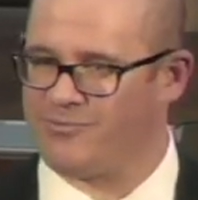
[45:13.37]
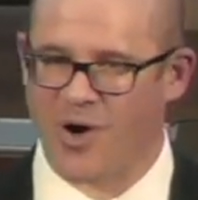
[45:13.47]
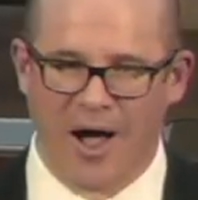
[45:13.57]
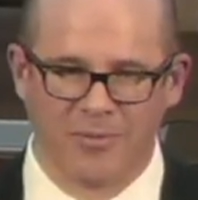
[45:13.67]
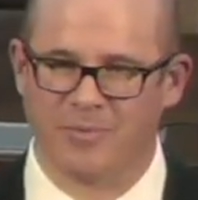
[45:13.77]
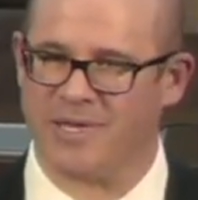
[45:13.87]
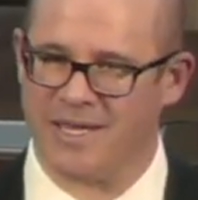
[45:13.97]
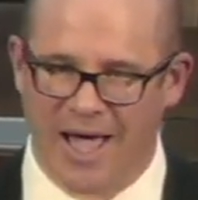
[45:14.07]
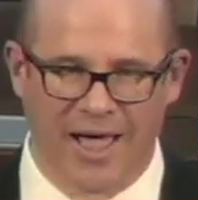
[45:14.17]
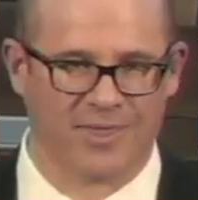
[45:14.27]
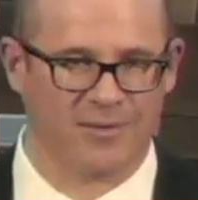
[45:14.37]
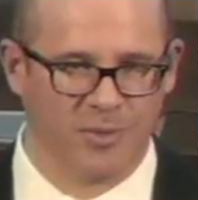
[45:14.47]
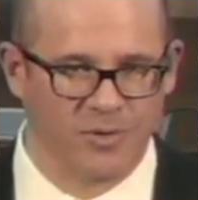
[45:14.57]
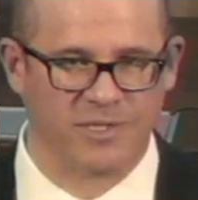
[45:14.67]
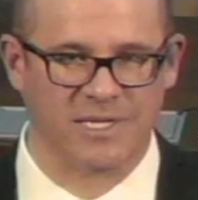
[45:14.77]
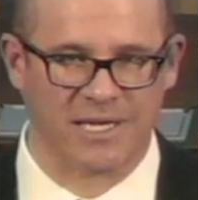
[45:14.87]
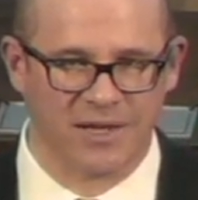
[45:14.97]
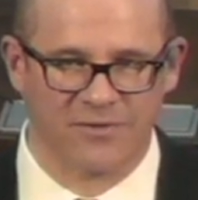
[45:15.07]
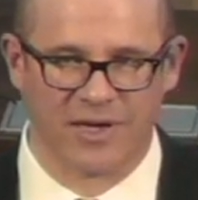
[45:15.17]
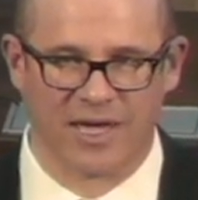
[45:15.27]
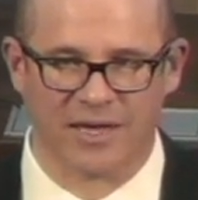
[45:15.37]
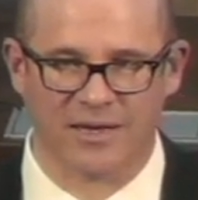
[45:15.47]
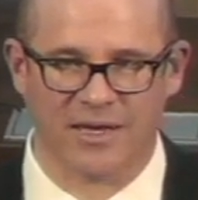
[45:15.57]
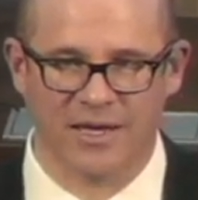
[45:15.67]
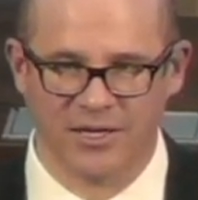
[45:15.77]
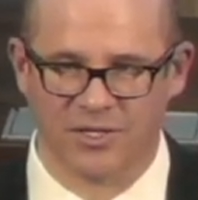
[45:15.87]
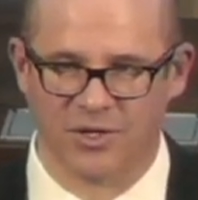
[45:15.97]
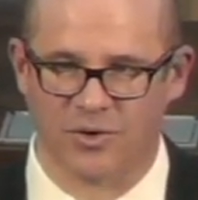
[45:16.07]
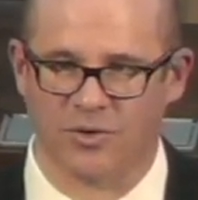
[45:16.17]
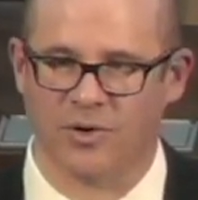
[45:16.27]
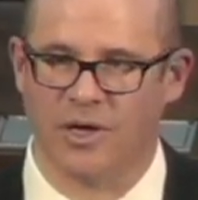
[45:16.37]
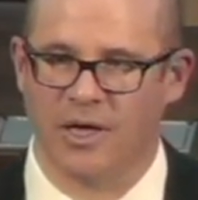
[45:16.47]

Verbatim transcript: probably not the most significant issue.